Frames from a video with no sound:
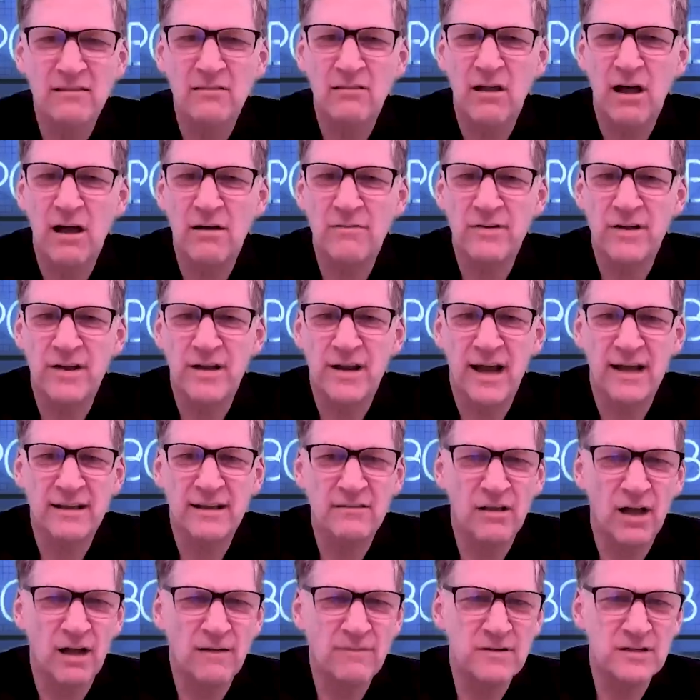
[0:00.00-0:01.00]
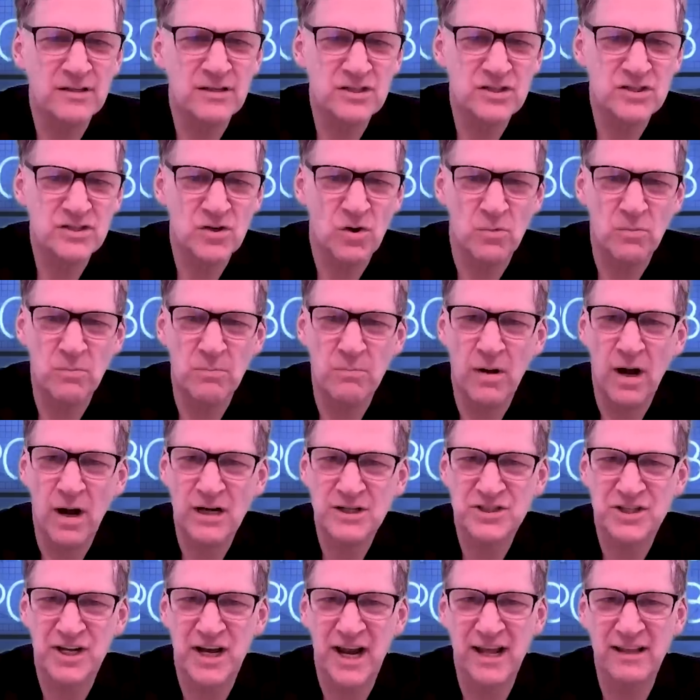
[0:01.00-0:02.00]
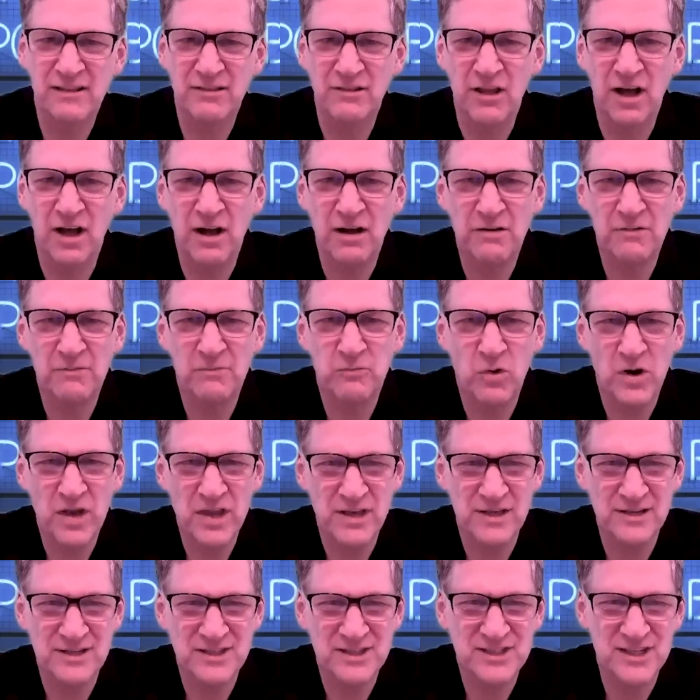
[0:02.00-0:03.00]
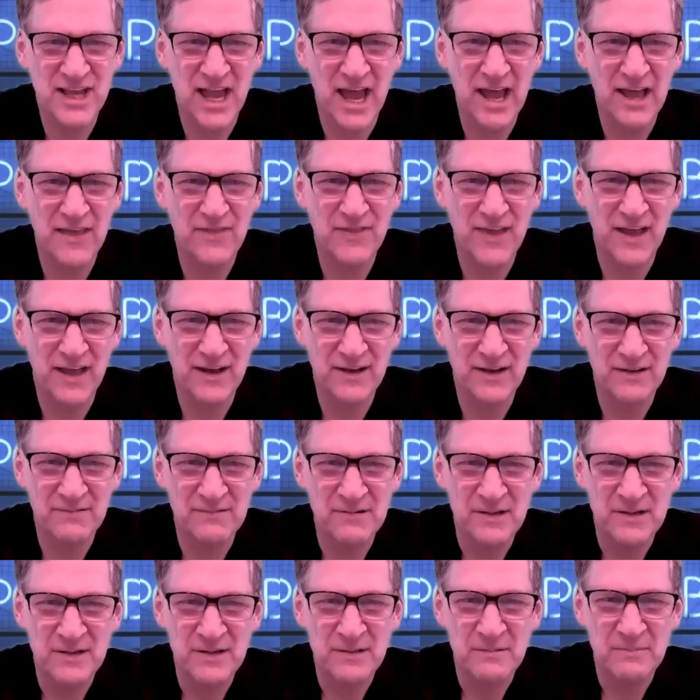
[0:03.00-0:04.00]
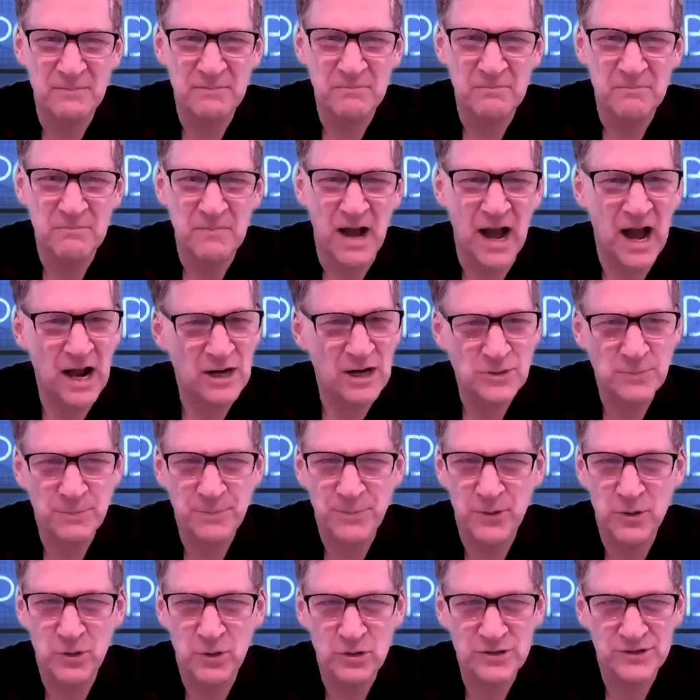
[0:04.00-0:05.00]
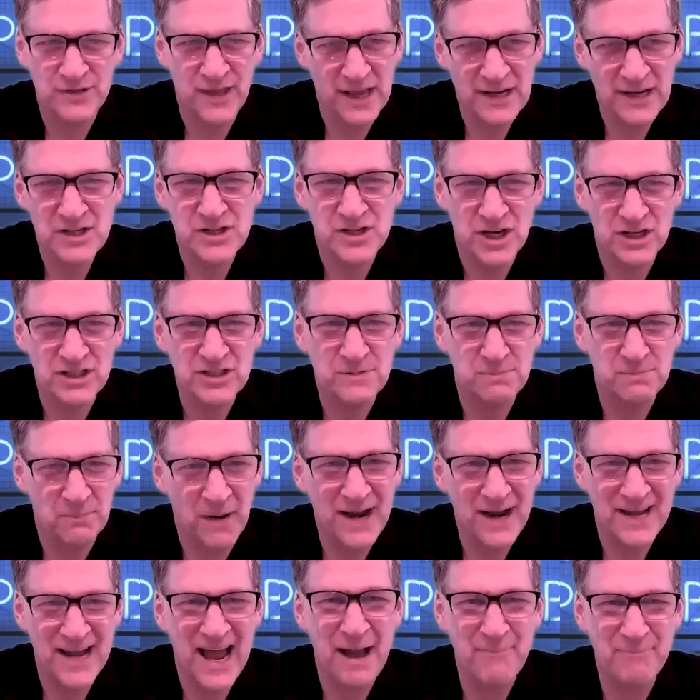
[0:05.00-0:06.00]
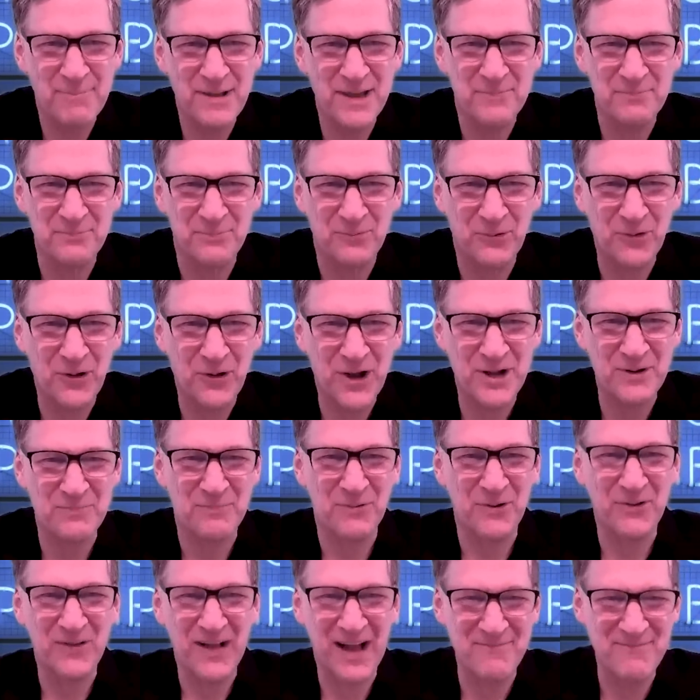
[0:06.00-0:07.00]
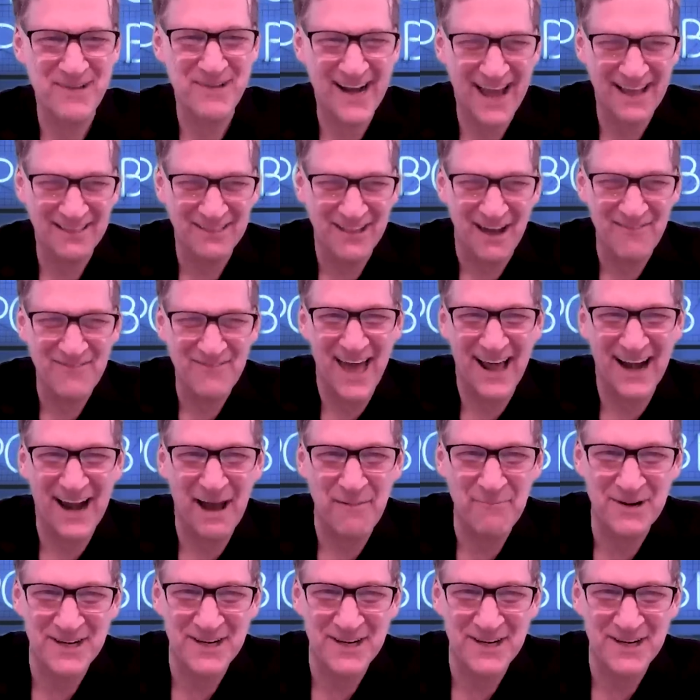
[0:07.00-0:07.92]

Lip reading: love it. I love it so much. And I love what you said, that entrepreneurs, they just might not be employable. I mean, I love that. I'm